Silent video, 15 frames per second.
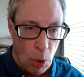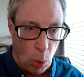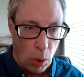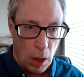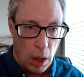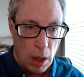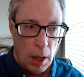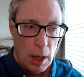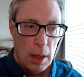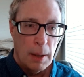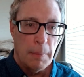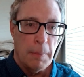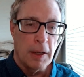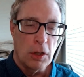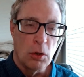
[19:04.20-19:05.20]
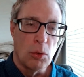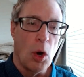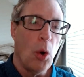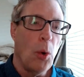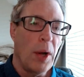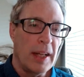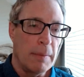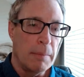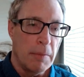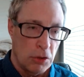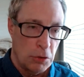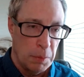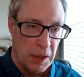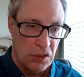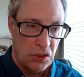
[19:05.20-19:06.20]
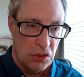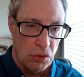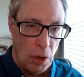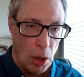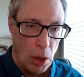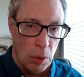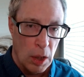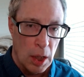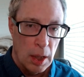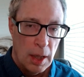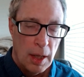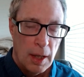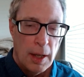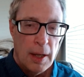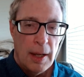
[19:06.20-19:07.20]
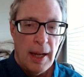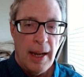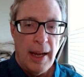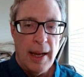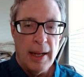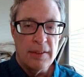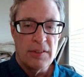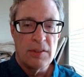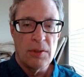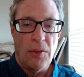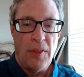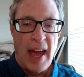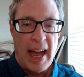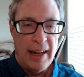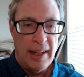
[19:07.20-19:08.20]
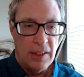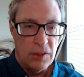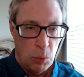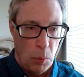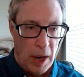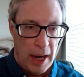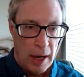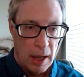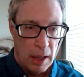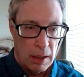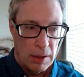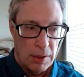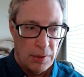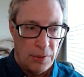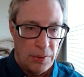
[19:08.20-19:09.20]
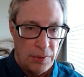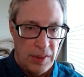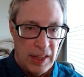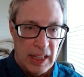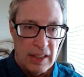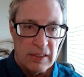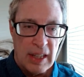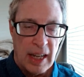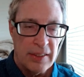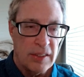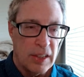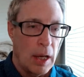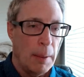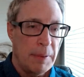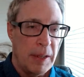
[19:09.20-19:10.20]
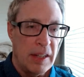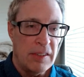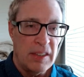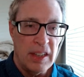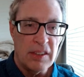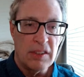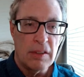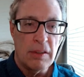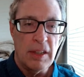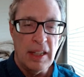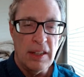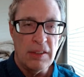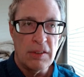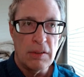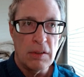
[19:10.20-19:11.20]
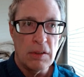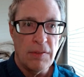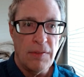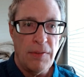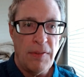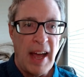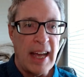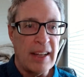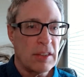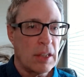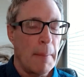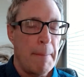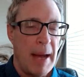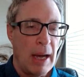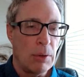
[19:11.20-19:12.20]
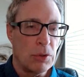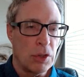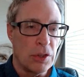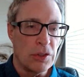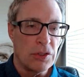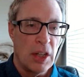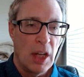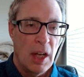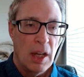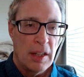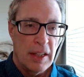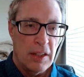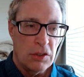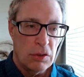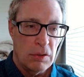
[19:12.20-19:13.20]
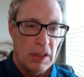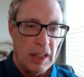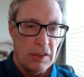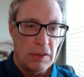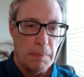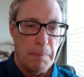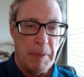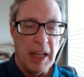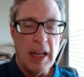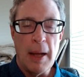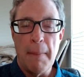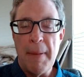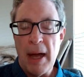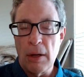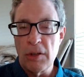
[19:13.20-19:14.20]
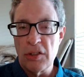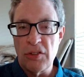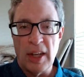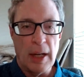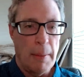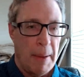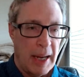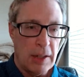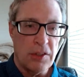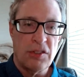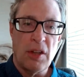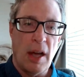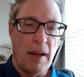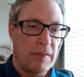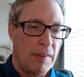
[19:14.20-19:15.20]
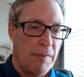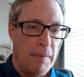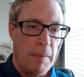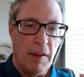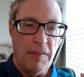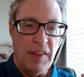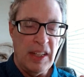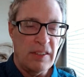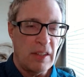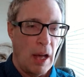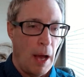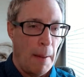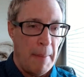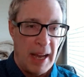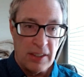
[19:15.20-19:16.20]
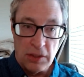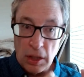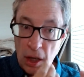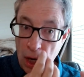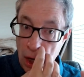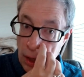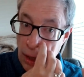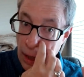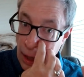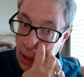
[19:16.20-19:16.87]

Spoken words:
more, but growing much, much slower. And so that is where these kinds of companies, these fast compounders, these big compounders like a Microsoft, a Visa, a Mastercard,